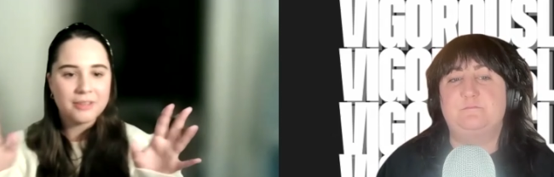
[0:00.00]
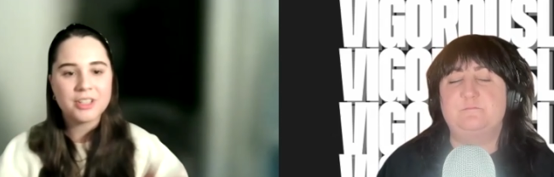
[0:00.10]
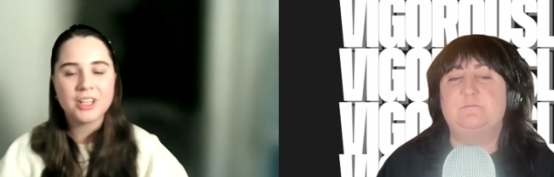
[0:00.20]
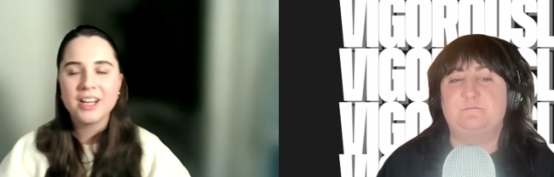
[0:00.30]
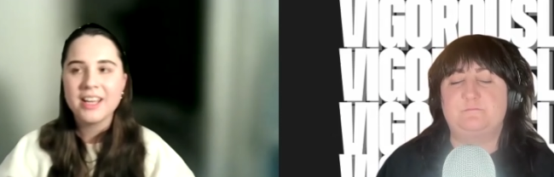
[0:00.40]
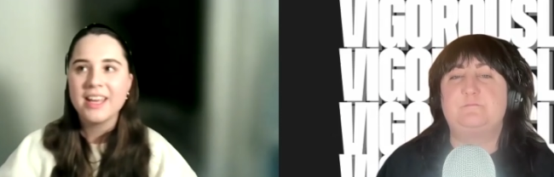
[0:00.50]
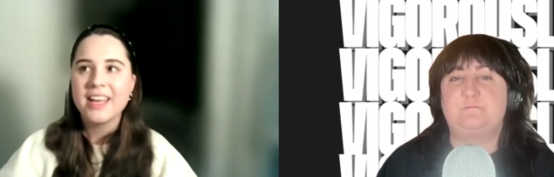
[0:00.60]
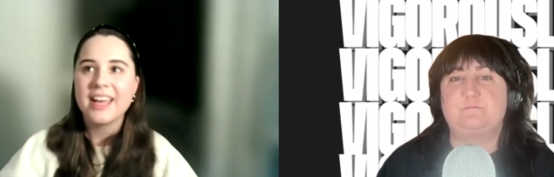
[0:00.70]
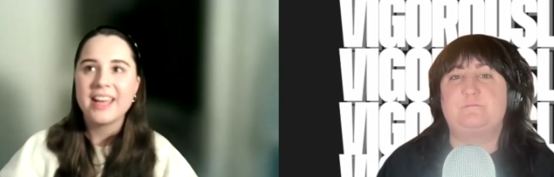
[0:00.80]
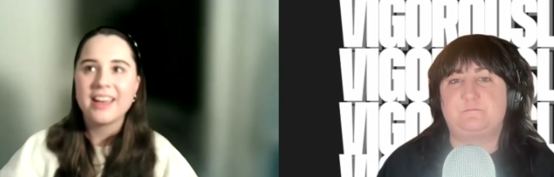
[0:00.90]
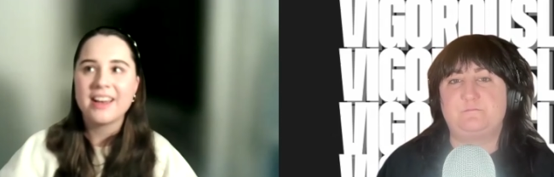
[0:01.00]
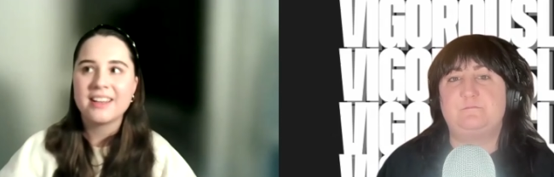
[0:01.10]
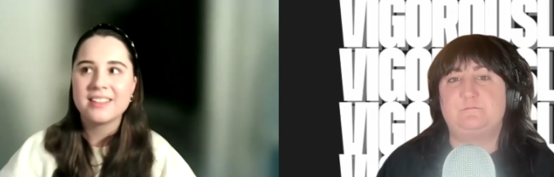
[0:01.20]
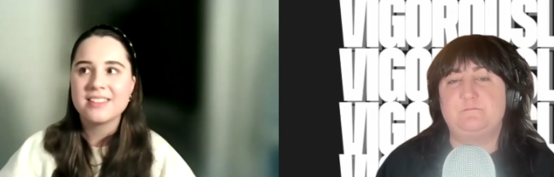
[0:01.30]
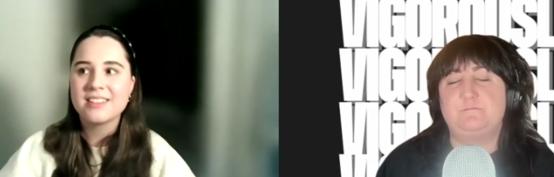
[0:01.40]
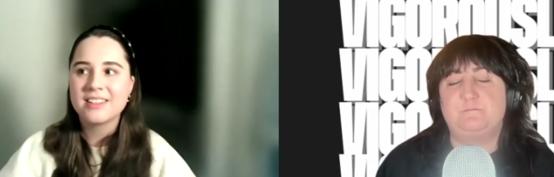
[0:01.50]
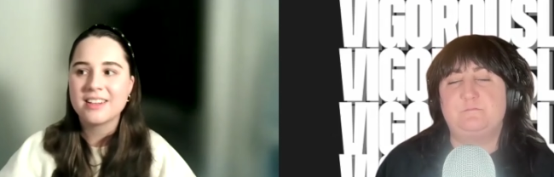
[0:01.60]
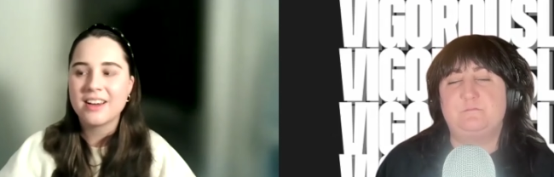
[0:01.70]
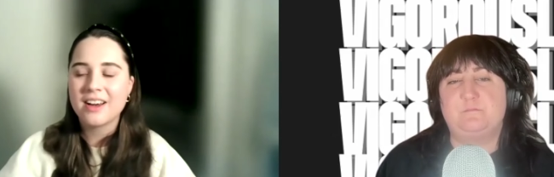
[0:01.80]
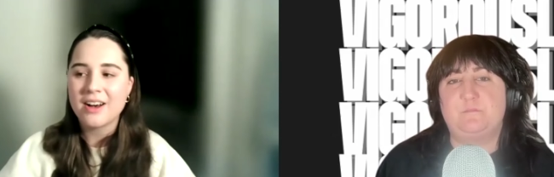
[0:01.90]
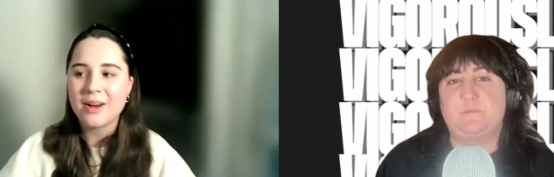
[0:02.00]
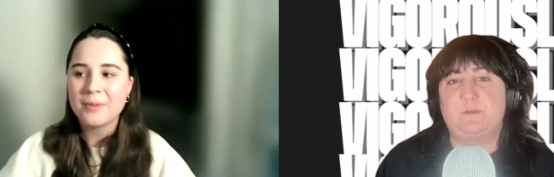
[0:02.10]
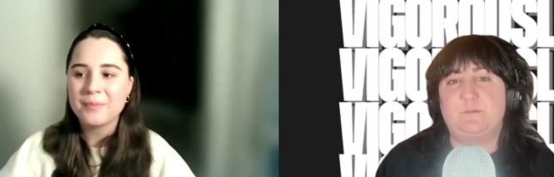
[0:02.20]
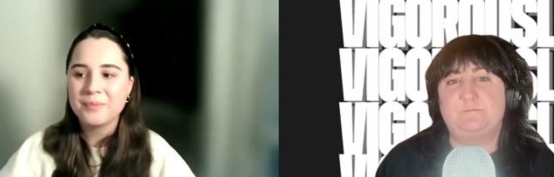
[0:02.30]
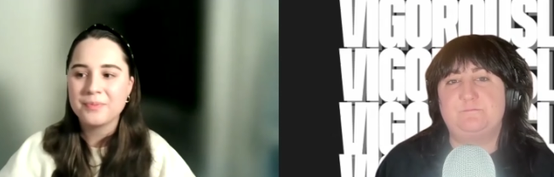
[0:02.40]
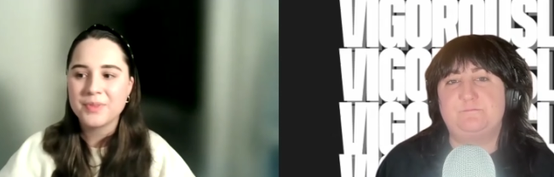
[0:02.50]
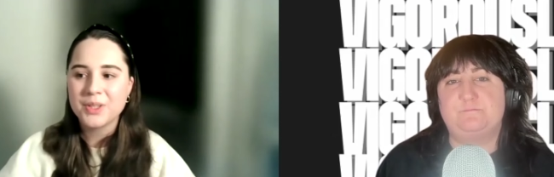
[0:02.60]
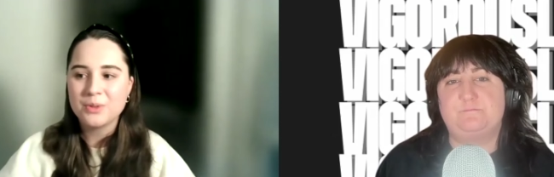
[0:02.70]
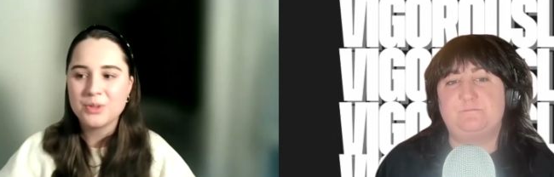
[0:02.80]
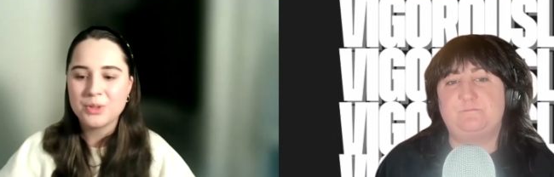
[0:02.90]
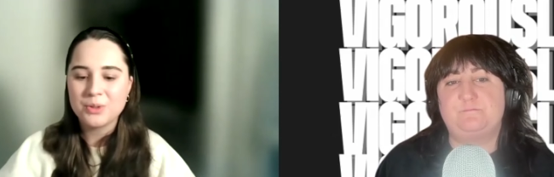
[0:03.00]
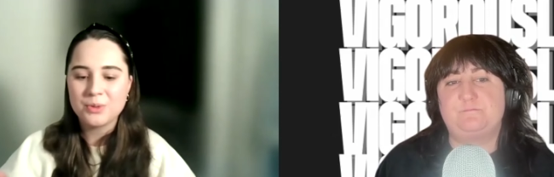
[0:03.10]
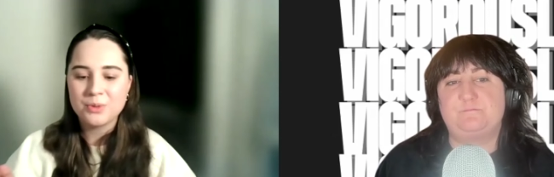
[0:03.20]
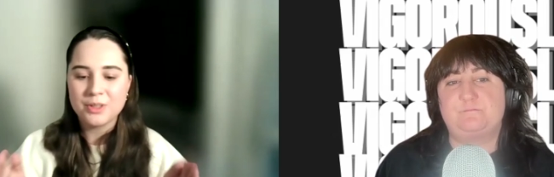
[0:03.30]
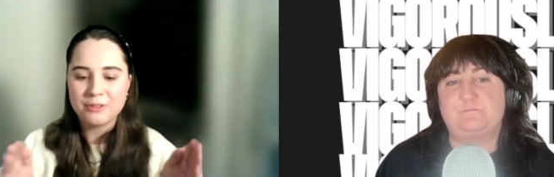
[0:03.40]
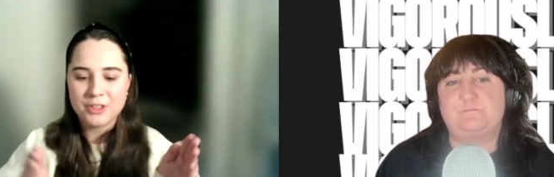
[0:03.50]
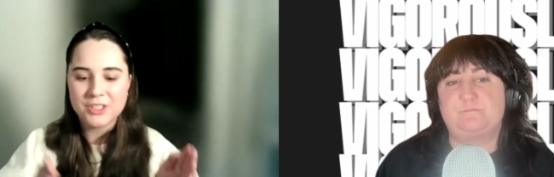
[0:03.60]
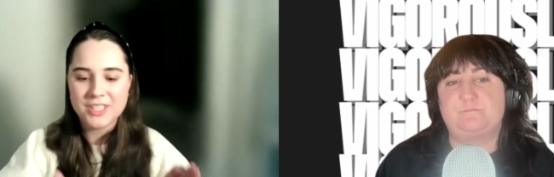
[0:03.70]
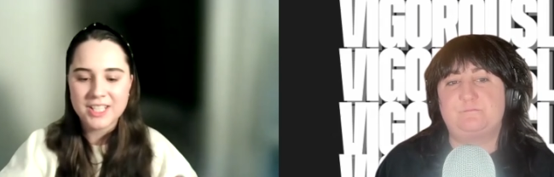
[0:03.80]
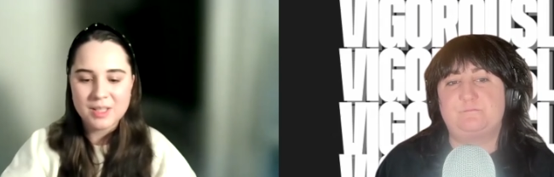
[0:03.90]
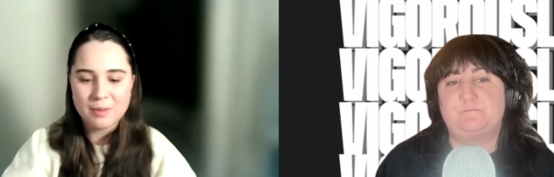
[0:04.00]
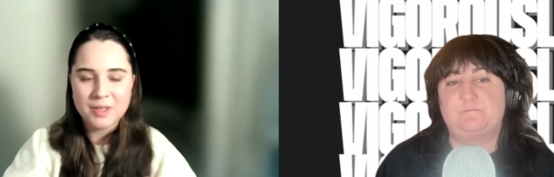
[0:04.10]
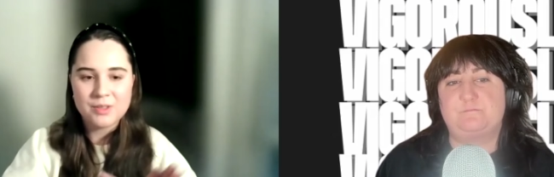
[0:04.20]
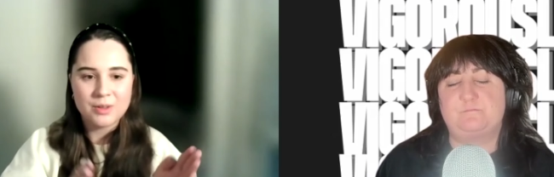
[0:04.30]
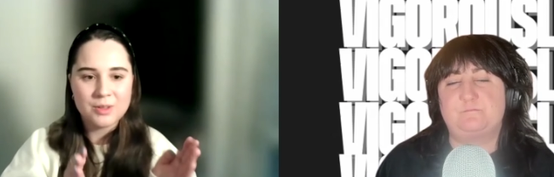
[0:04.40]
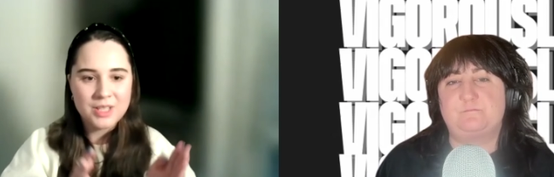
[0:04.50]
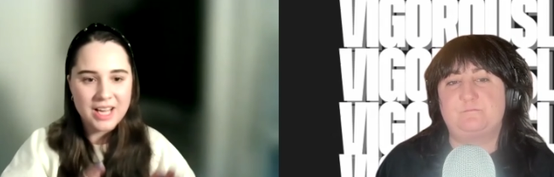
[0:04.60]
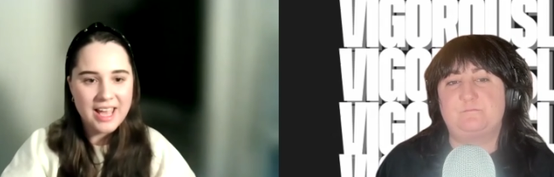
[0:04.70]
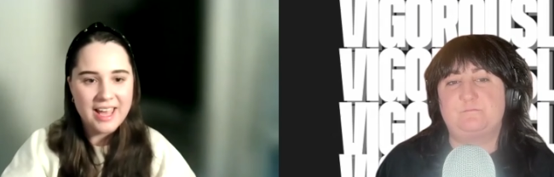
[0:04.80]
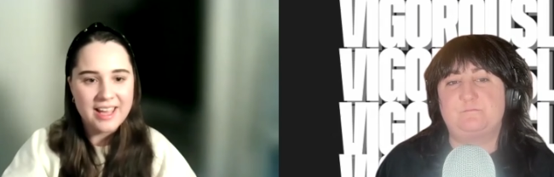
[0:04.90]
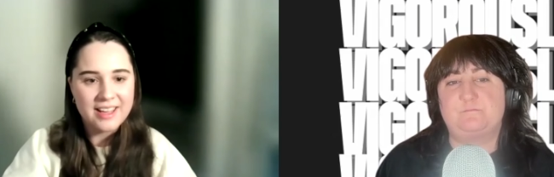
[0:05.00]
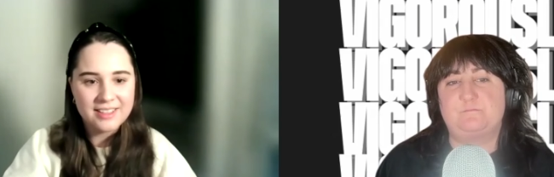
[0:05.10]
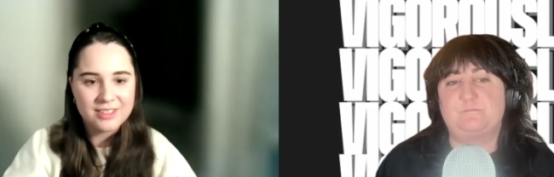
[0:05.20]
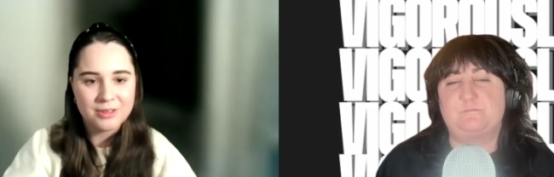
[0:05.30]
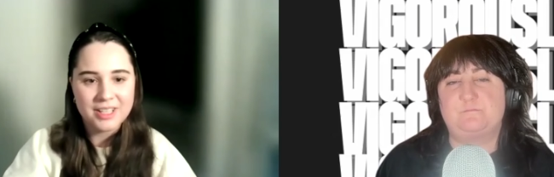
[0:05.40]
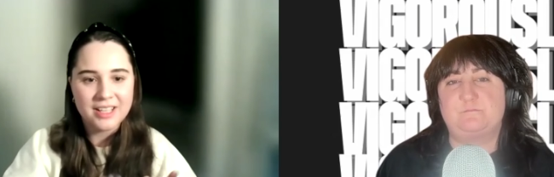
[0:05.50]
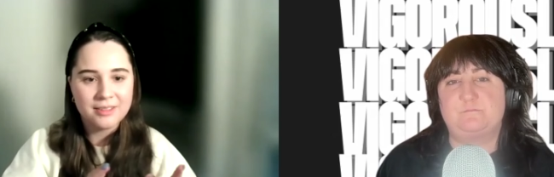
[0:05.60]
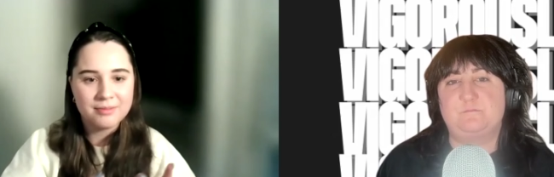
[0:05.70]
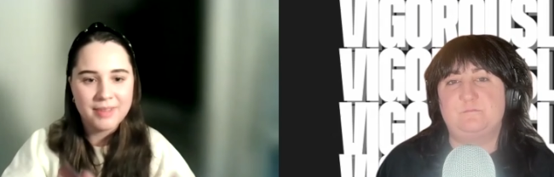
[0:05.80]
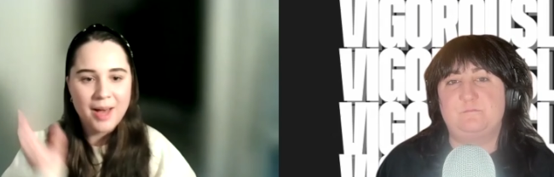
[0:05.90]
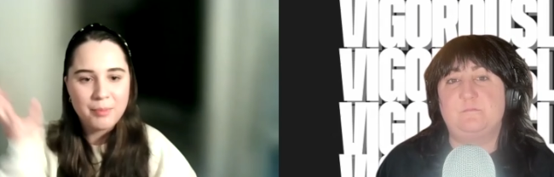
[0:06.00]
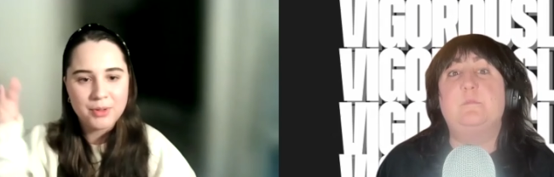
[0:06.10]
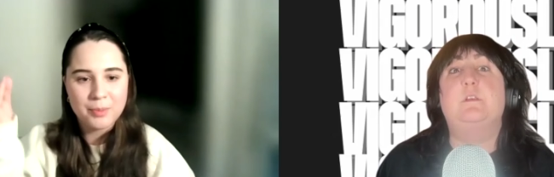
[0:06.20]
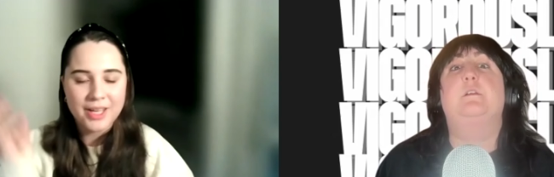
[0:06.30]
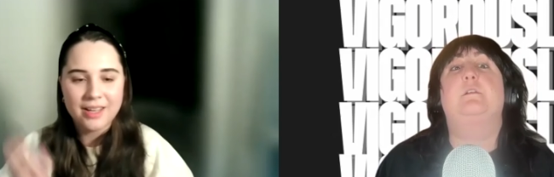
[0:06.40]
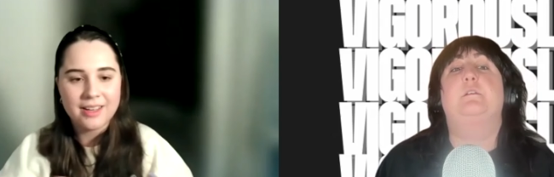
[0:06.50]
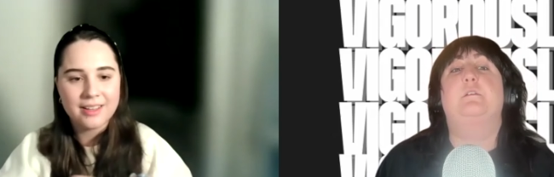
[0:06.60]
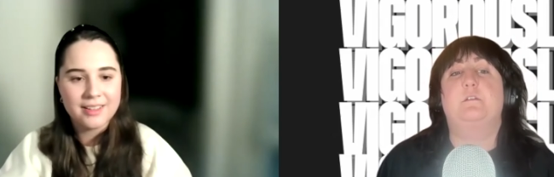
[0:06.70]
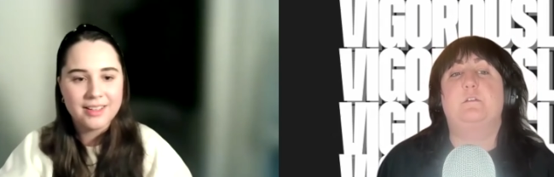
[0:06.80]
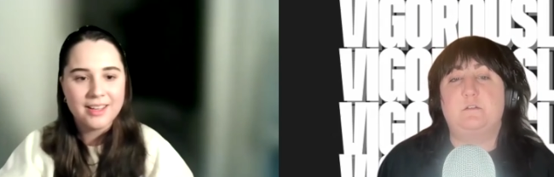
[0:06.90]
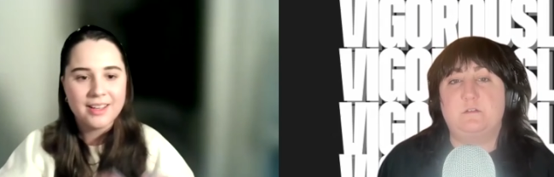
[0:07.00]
Speaker 1: whoever, and um you do your first aid is something that starts with an A. So like apple picking.